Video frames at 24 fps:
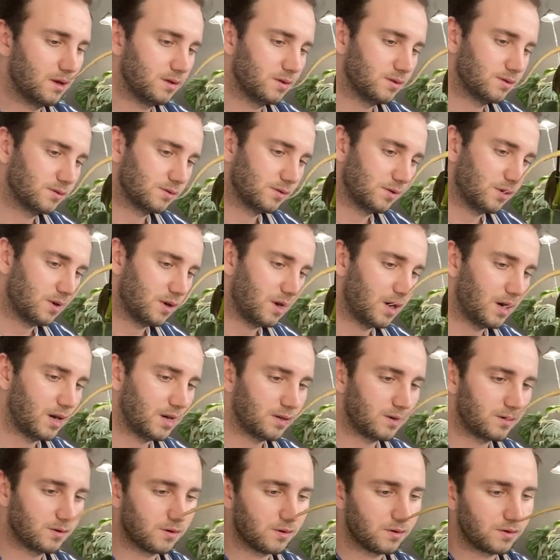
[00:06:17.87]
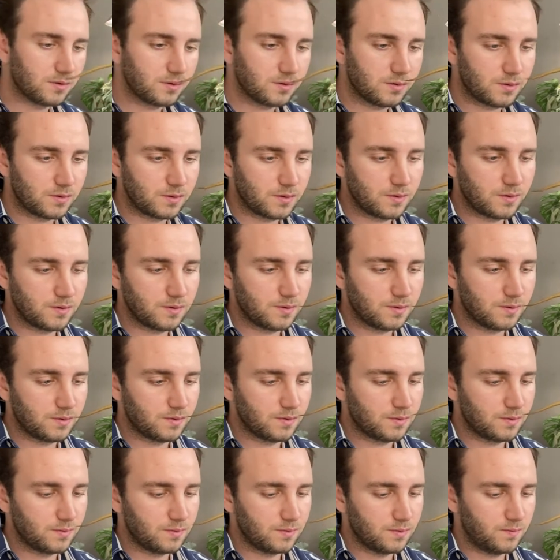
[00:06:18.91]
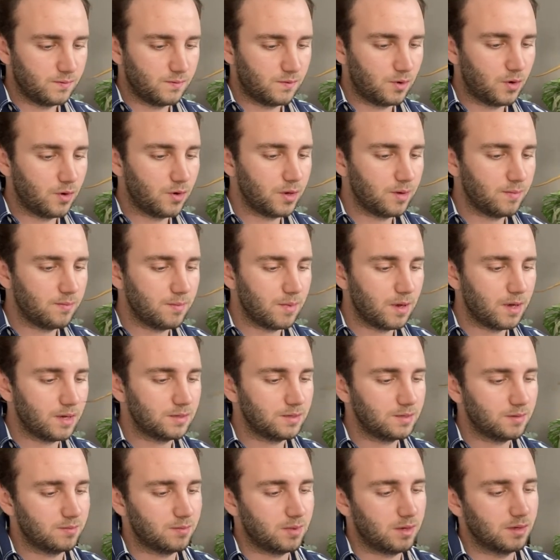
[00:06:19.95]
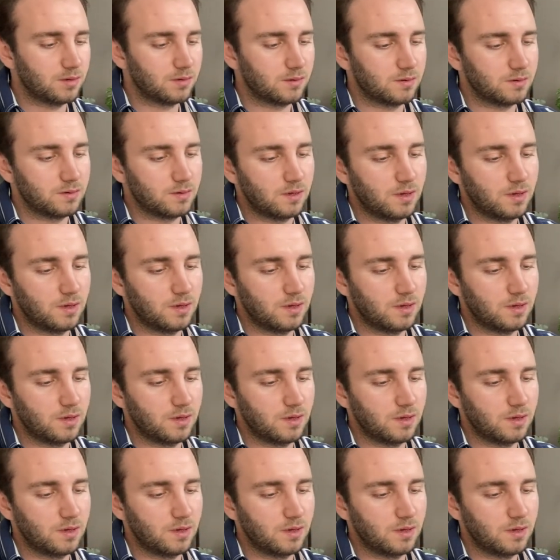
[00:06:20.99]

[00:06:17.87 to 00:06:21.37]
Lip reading: so I don't worry much about